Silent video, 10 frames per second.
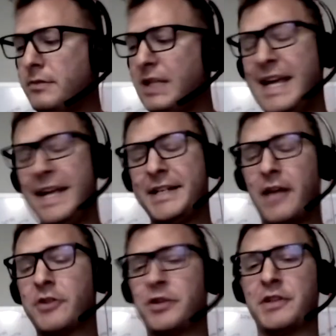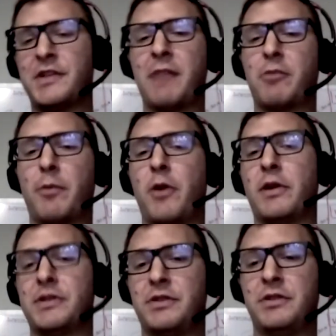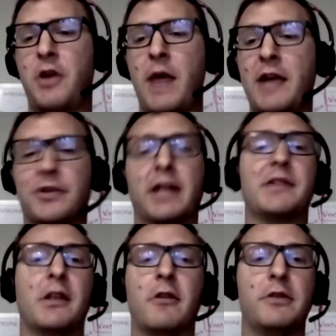intelligent design proponents don't actually consider